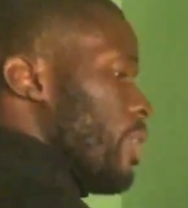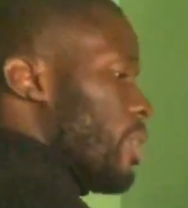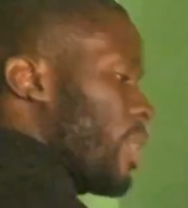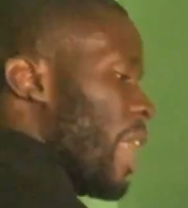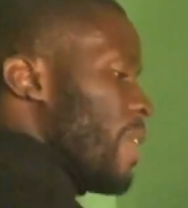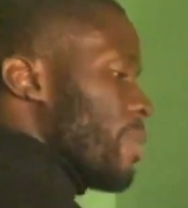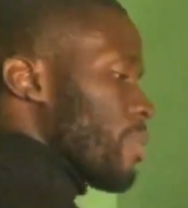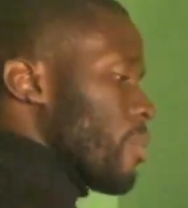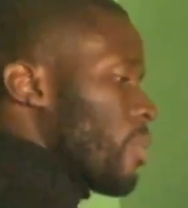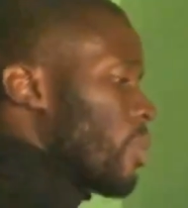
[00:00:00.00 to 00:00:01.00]
10.
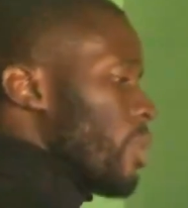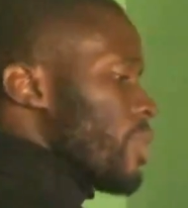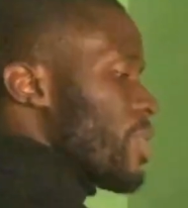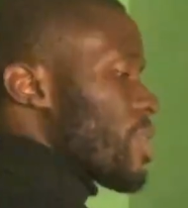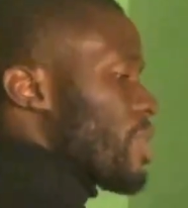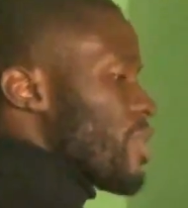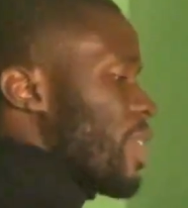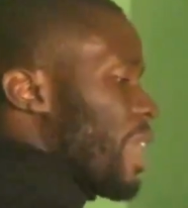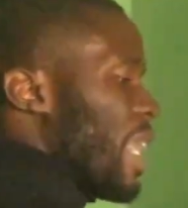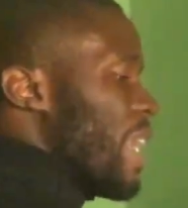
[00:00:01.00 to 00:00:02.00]
60 is
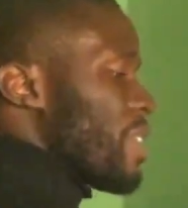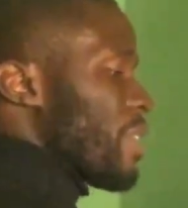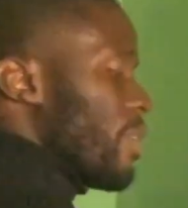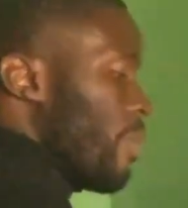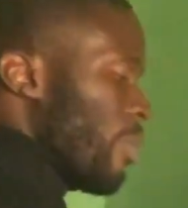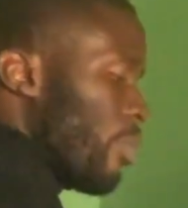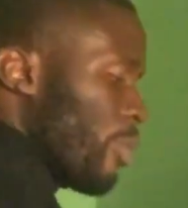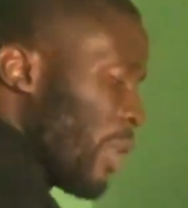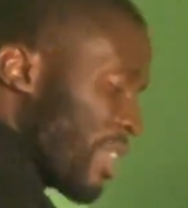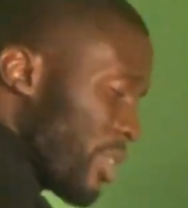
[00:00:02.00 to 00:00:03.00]
inclined.
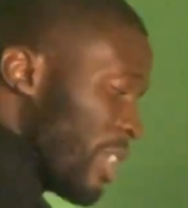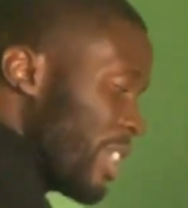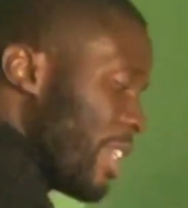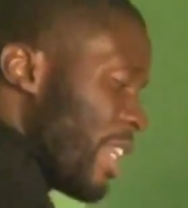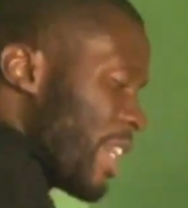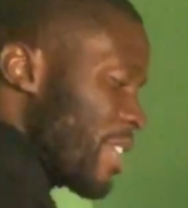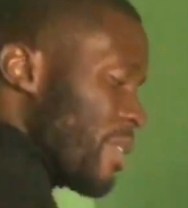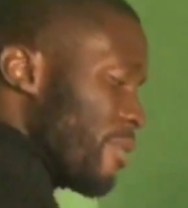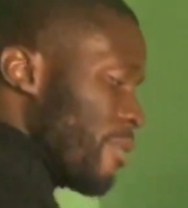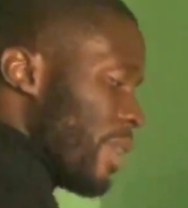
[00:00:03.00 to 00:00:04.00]
We are still in the
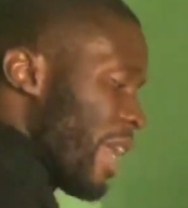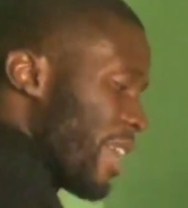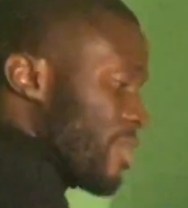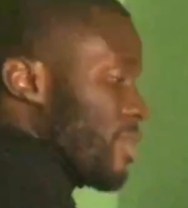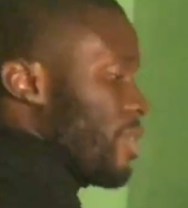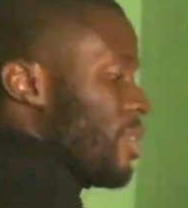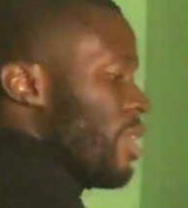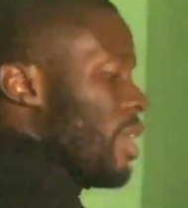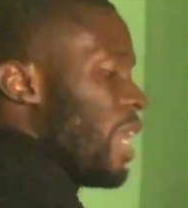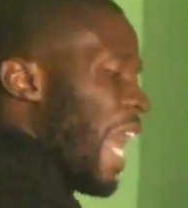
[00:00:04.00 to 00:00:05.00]
negative x
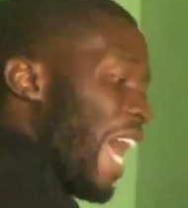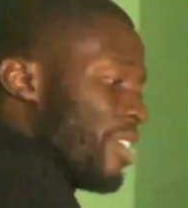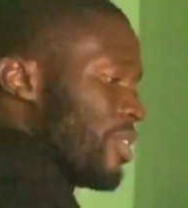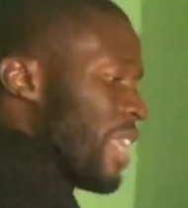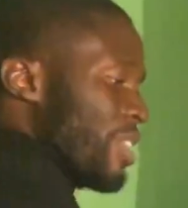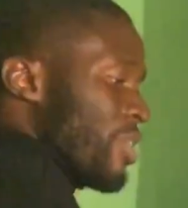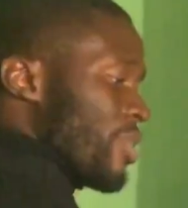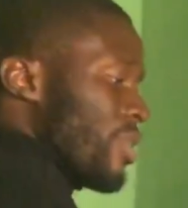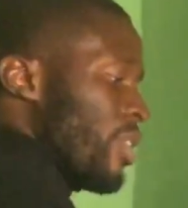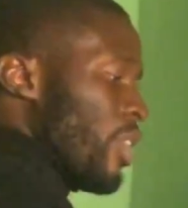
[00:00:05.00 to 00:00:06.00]
axis, that
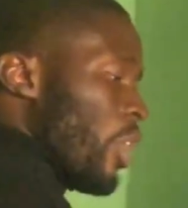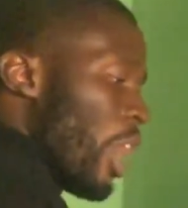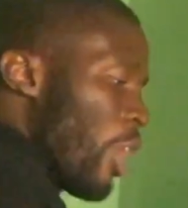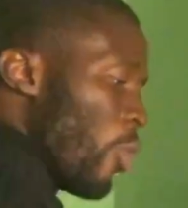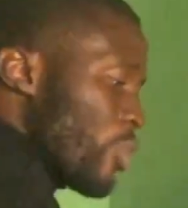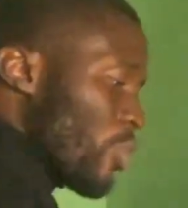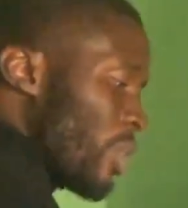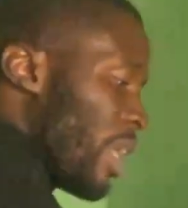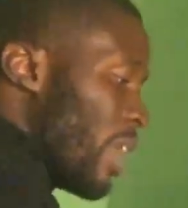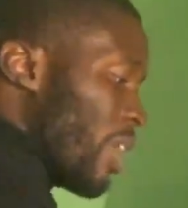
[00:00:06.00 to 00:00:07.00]
is
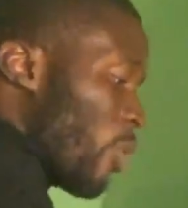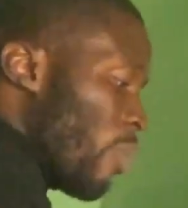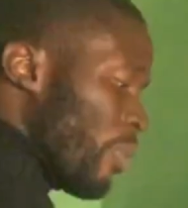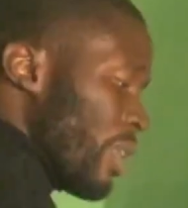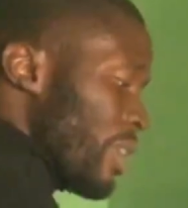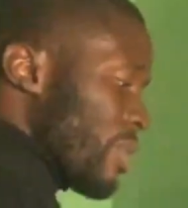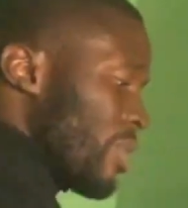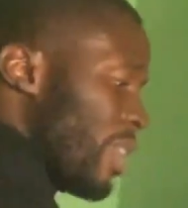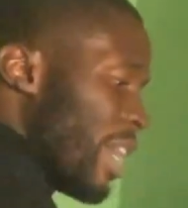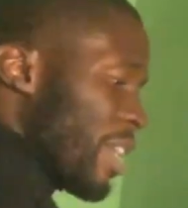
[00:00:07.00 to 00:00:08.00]
horizontal component,
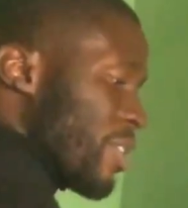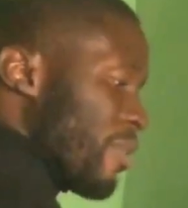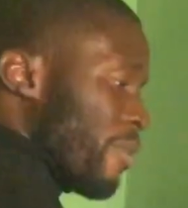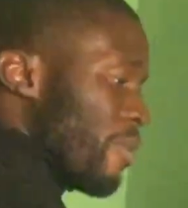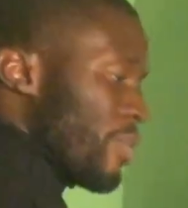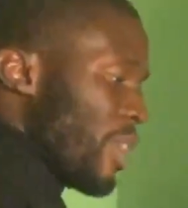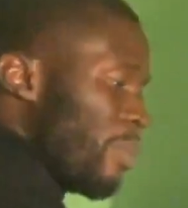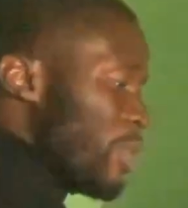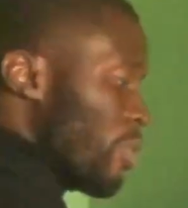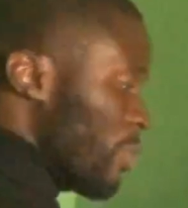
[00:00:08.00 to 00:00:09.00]
the negative
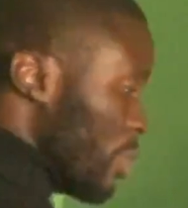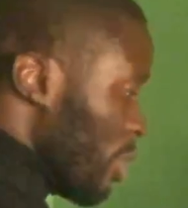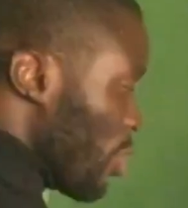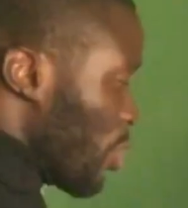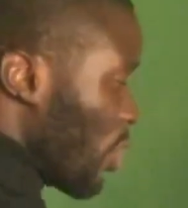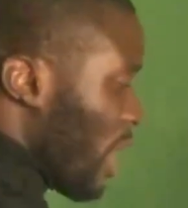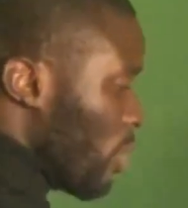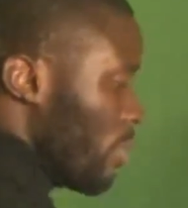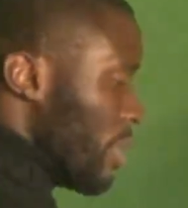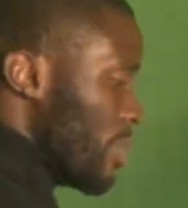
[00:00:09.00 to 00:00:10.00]
segment of the horizontal
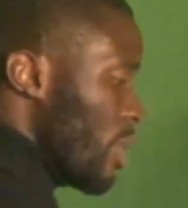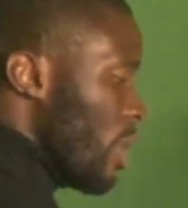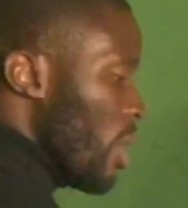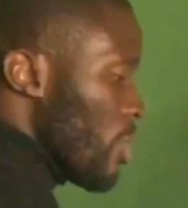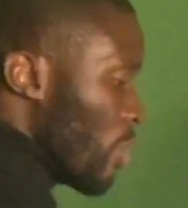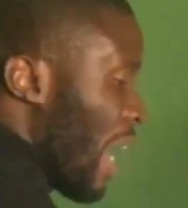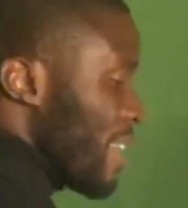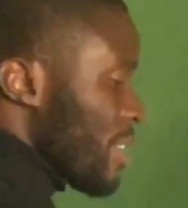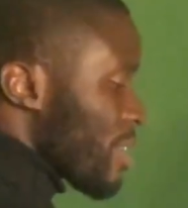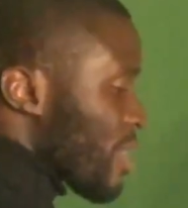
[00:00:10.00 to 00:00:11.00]
component. So and
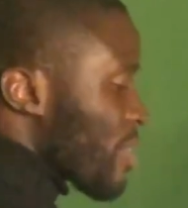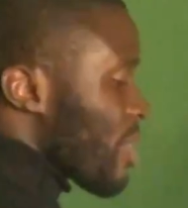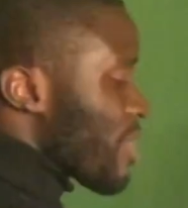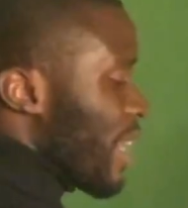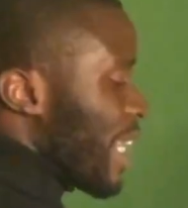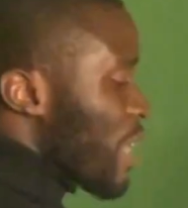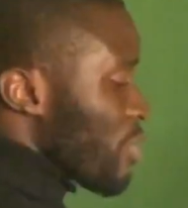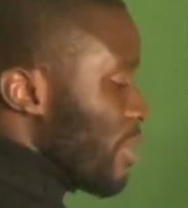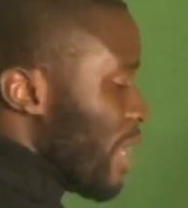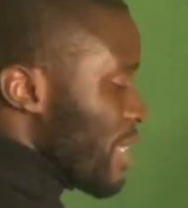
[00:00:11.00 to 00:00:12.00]
60 is inclined to
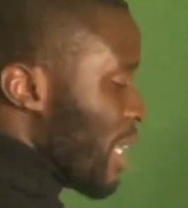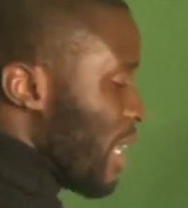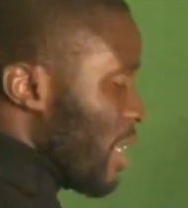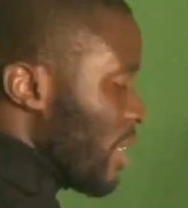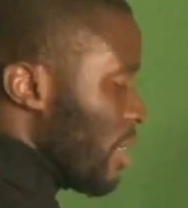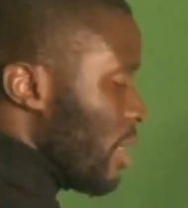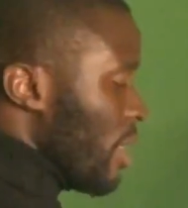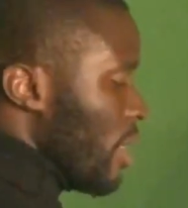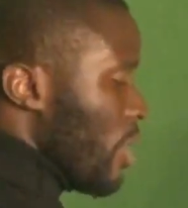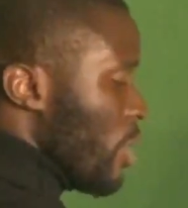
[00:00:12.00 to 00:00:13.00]
the vertical.
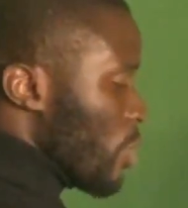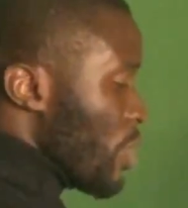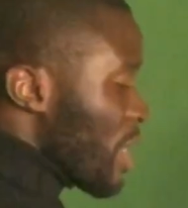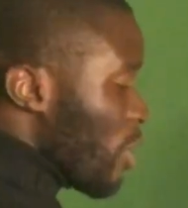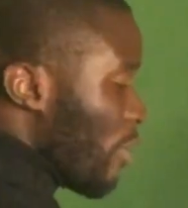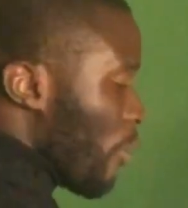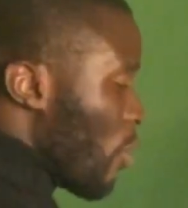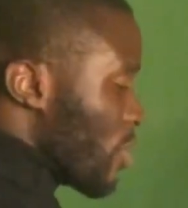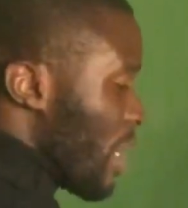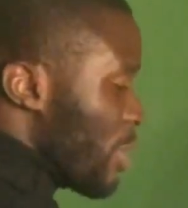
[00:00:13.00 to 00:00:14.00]
So instead of
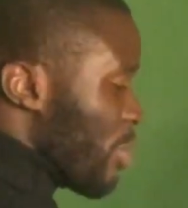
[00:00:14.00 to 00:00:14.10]
cos now it will